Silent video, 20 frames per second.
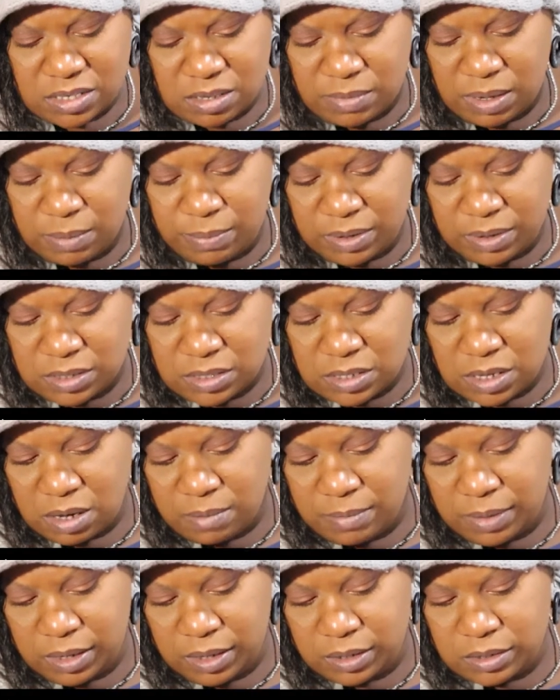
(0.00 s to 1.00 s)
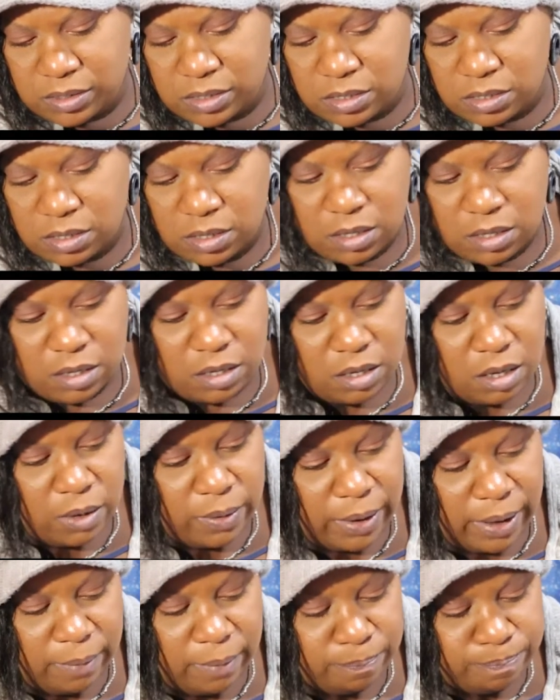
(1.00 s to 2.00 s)
to me, but it's not Manus.
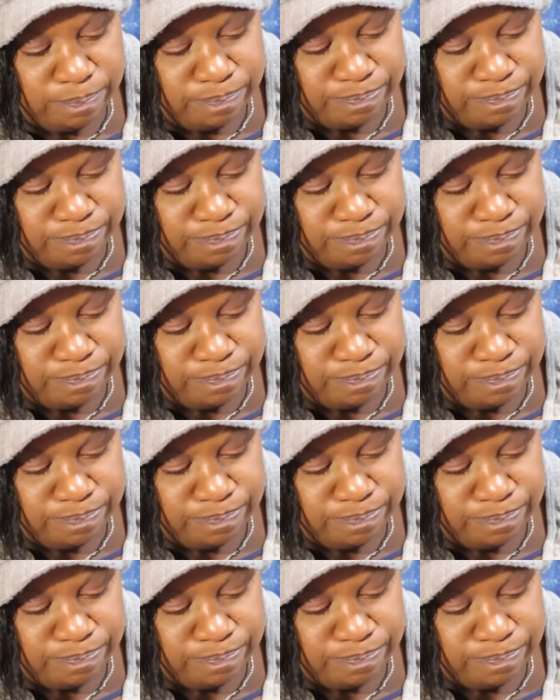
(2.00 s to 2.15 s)
Okay.